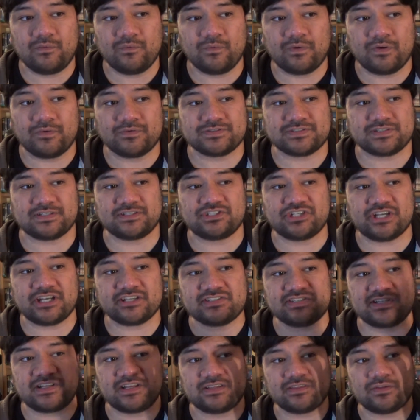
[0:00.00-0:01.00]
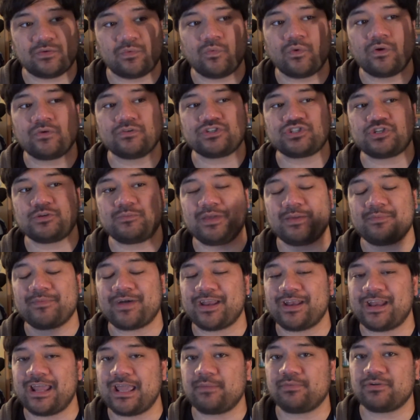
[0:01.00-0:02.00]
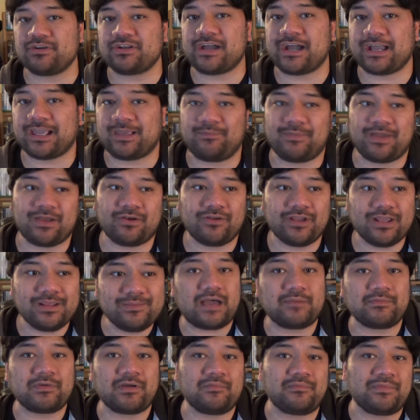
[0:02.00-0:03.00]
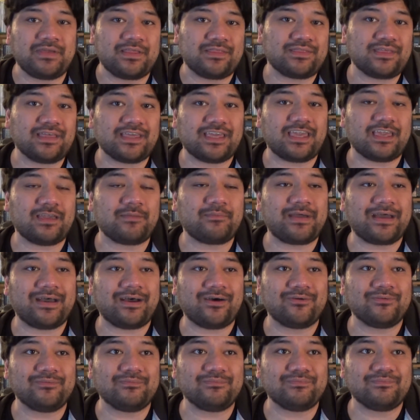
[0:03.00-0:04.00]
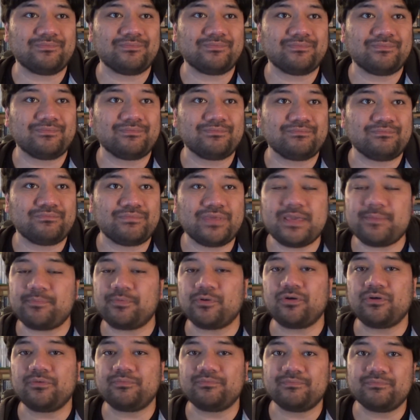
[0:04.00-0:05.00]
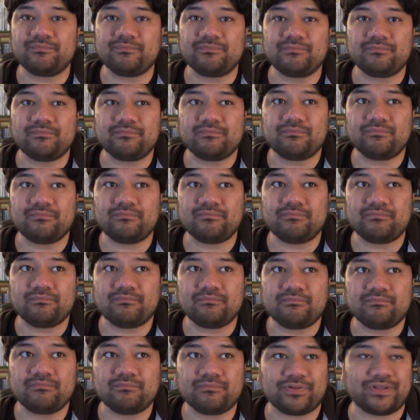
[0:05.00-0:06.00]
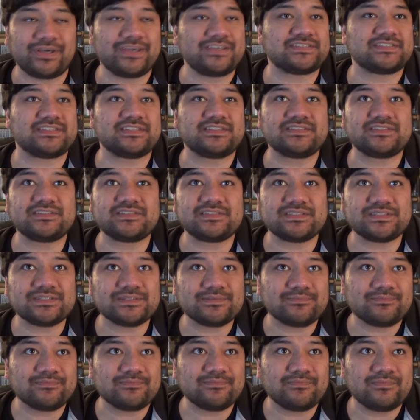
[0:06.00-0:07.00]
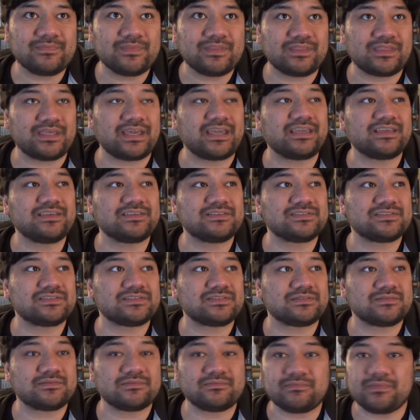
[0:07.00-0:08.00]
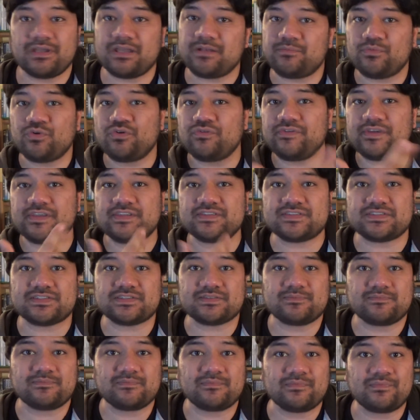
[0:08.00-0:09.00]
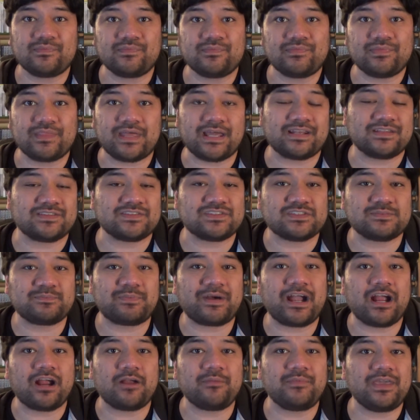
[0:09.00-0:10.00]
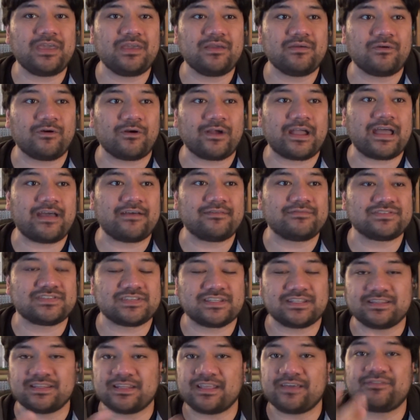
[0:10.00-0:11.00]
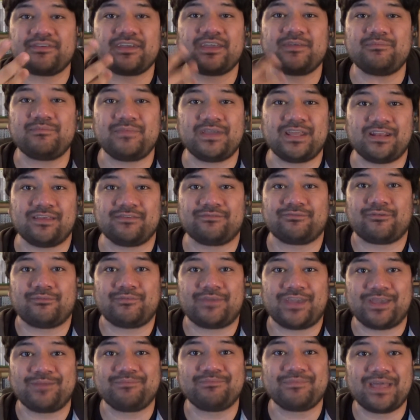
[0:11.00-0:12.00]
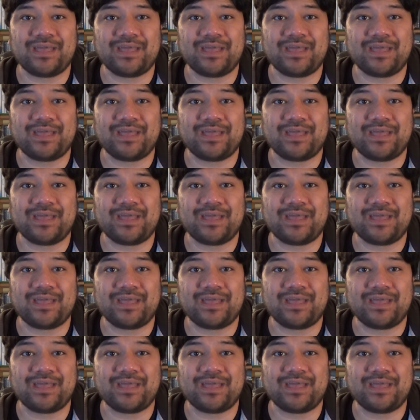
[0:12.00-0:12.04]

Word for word: what was suggested in the Won't You Be My Neighbor documentary. I'm gonna be thinking about people, places, things, and movies that inspire me or have significant meaning for me.